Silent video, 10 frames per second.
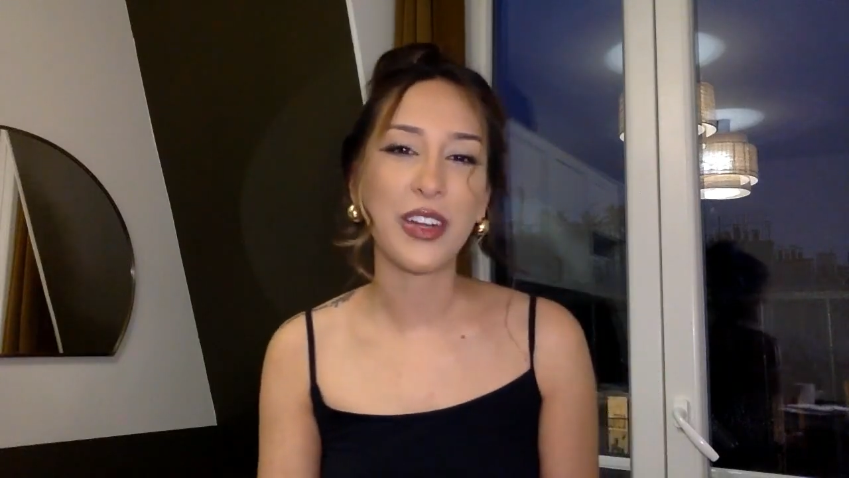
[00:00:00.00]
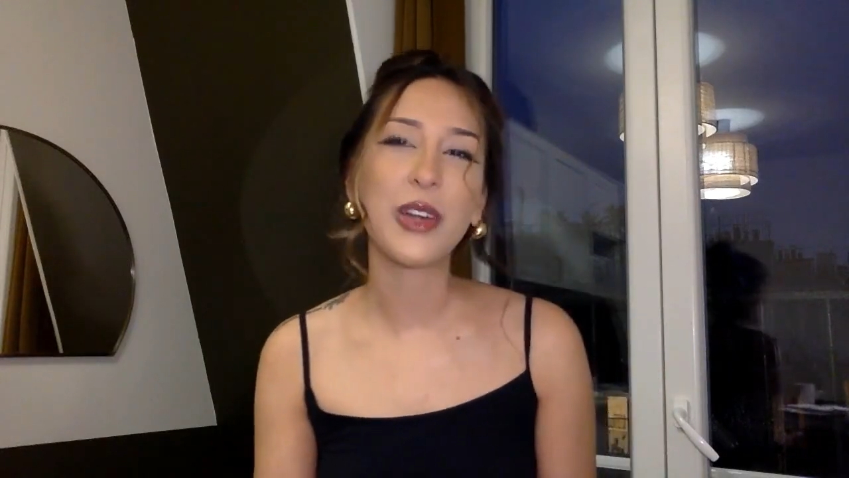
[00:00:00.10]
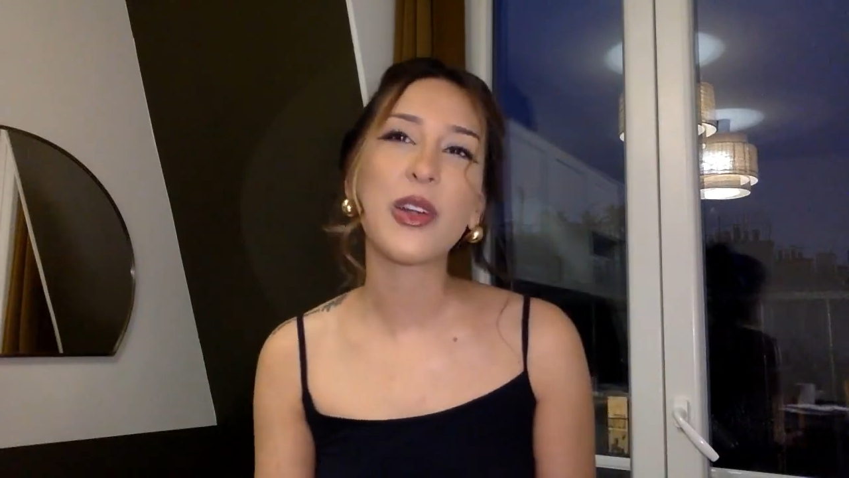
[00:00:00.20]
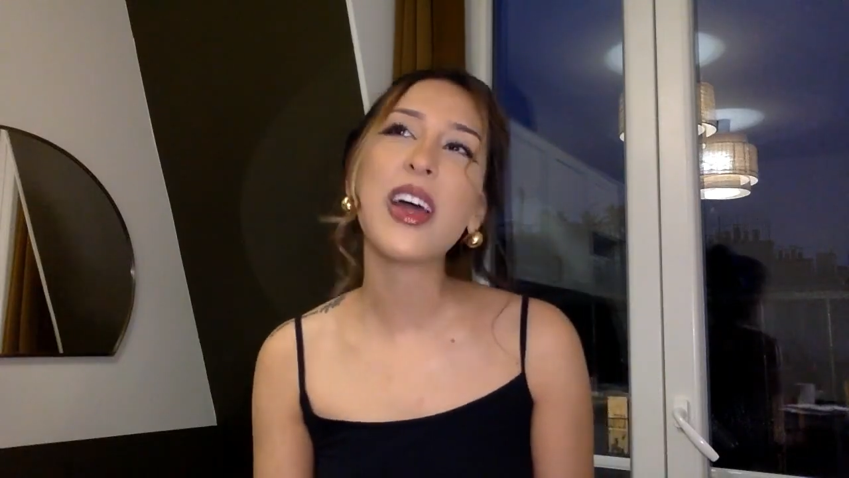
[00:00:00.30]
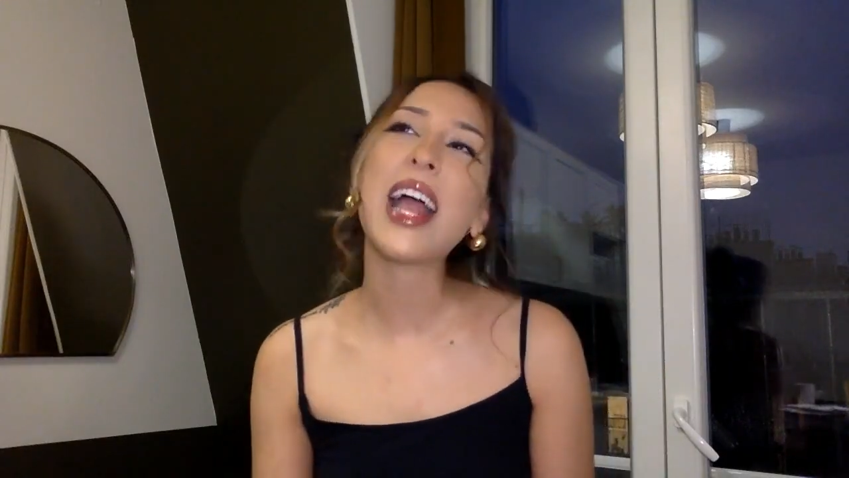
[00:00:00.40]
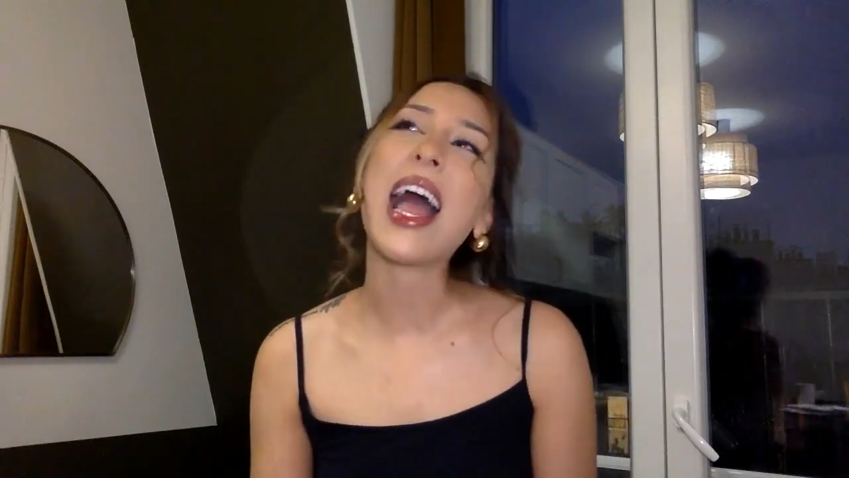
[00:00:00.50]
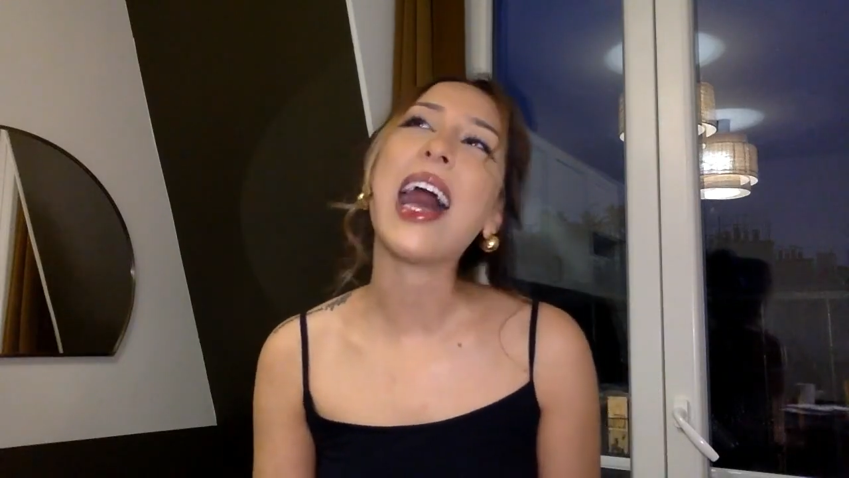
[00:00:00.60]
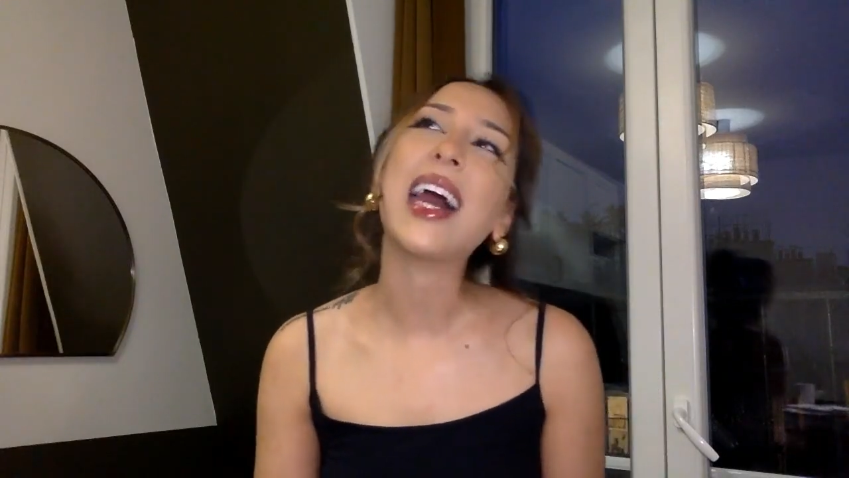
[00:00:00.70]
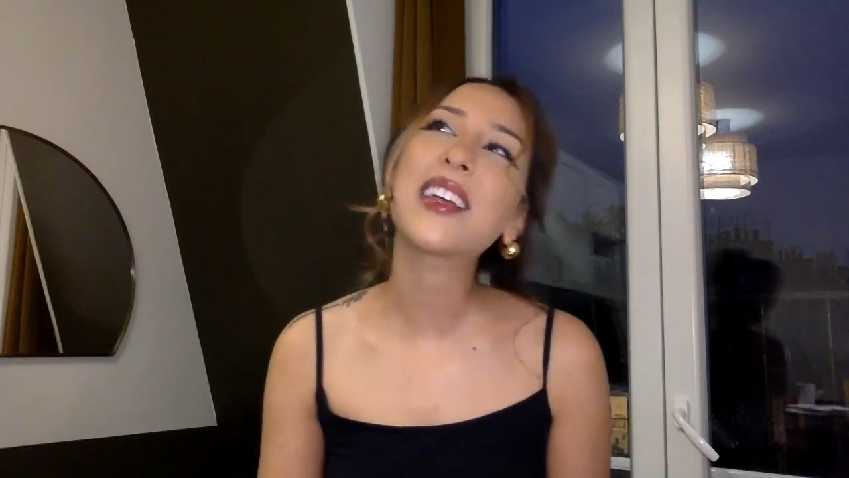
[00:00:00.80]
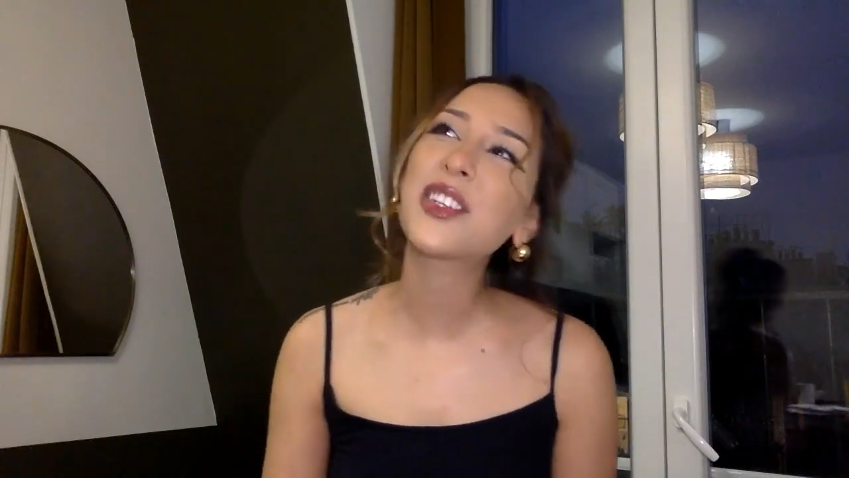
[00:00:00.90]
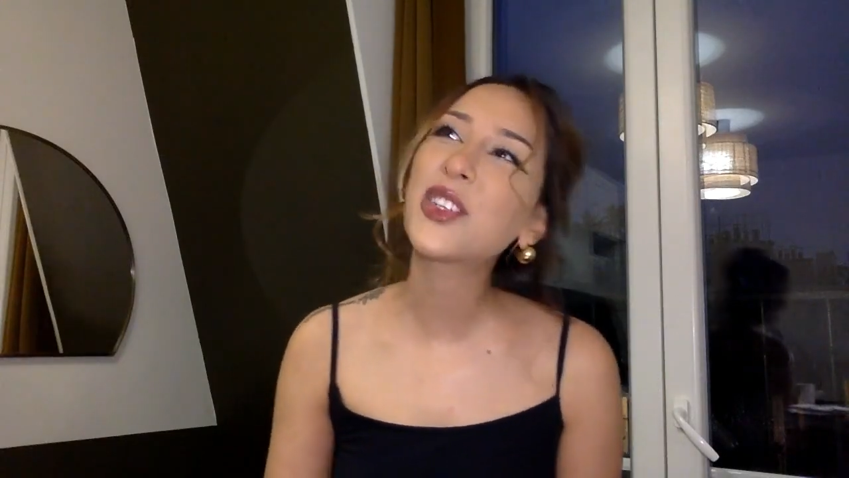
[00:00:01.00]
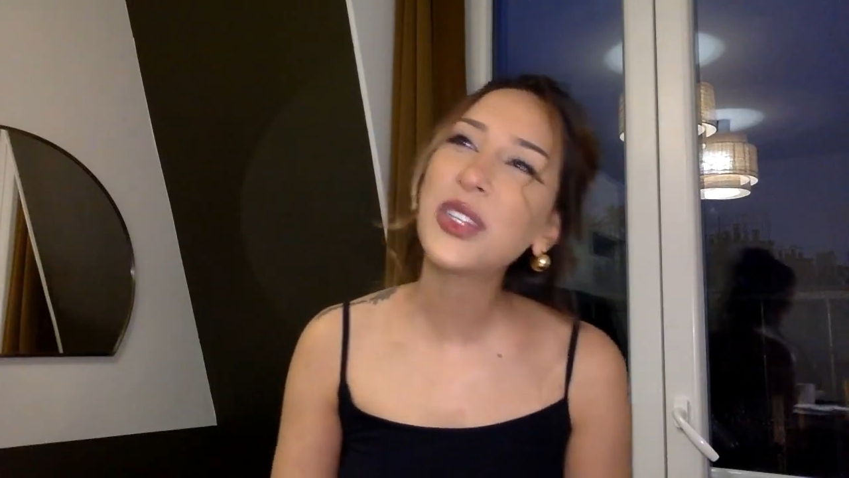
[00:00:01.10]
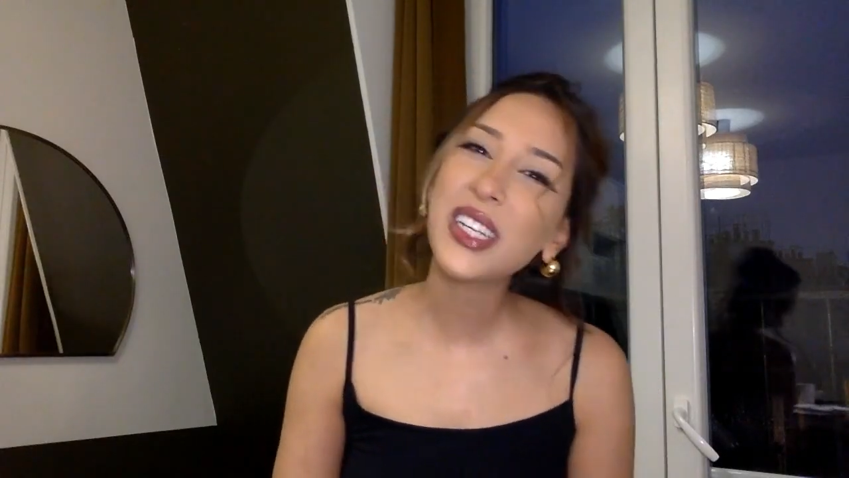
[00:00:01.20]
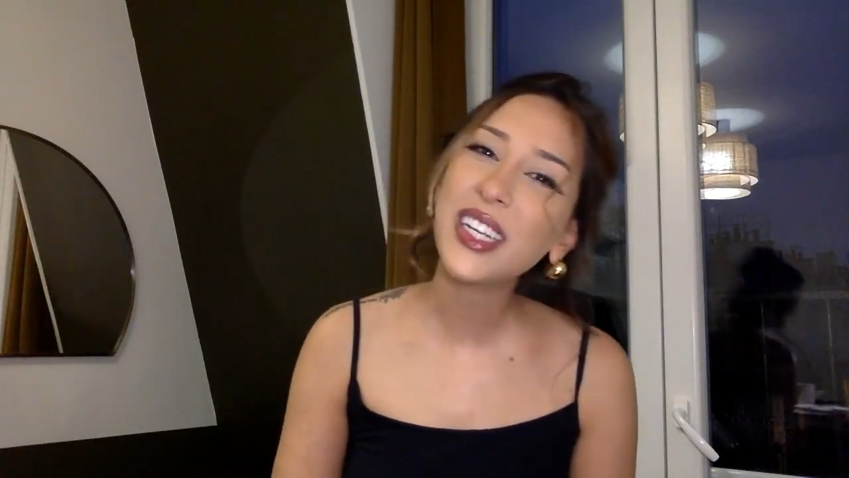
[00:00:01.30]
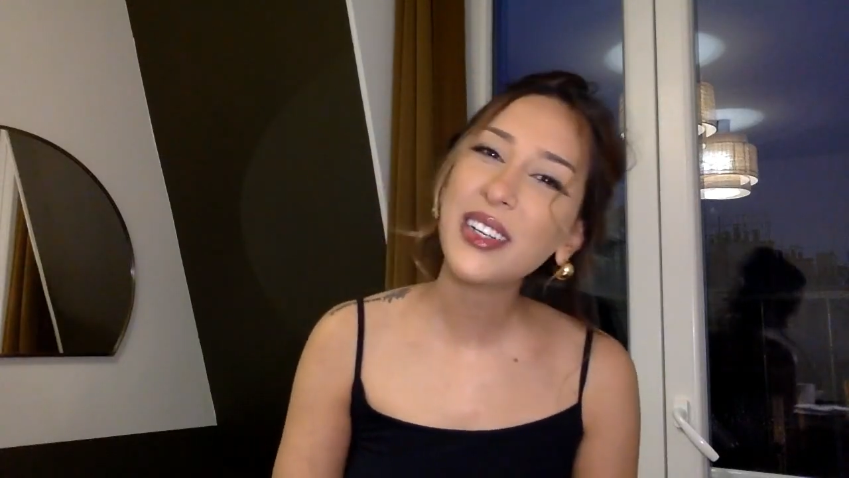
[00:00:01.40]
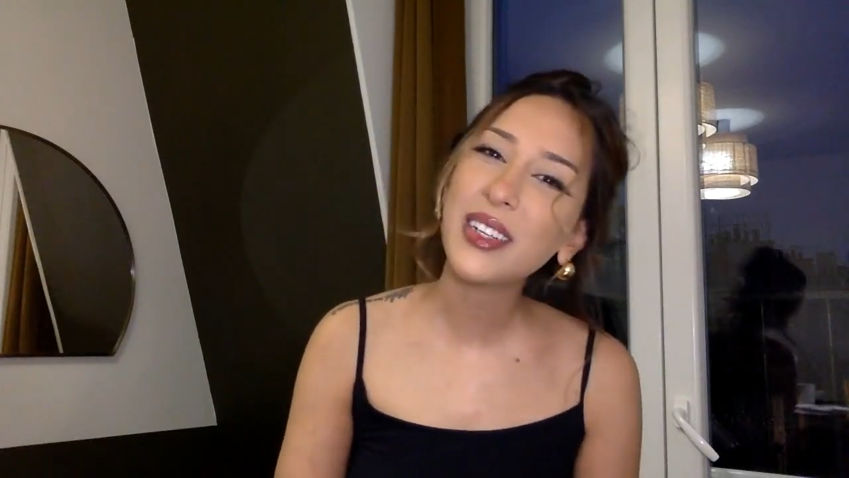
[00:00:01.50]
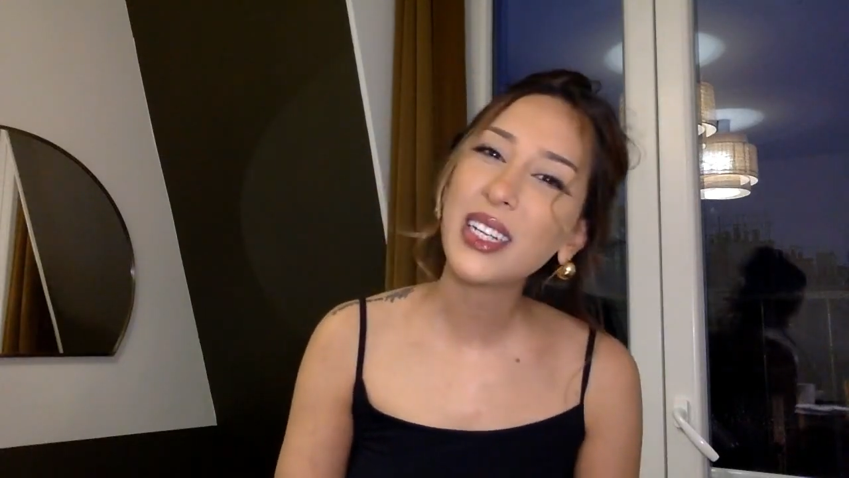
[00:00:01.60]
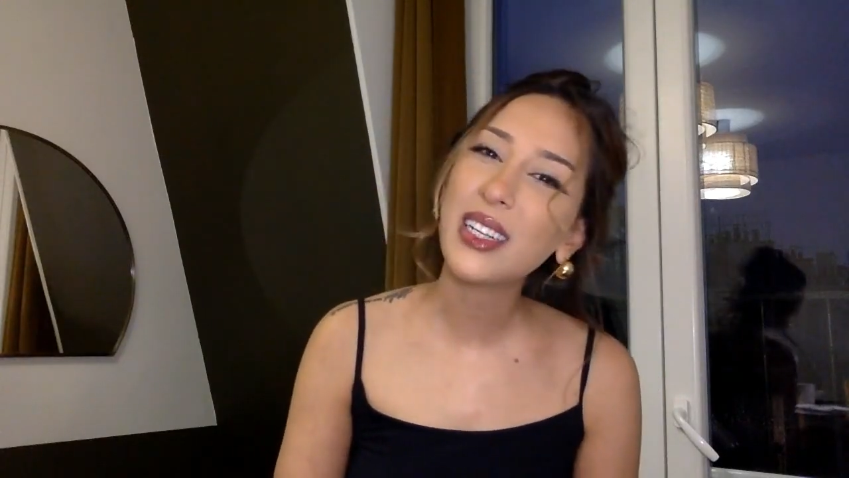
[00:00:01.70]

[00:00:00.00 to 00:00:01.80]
you're not actually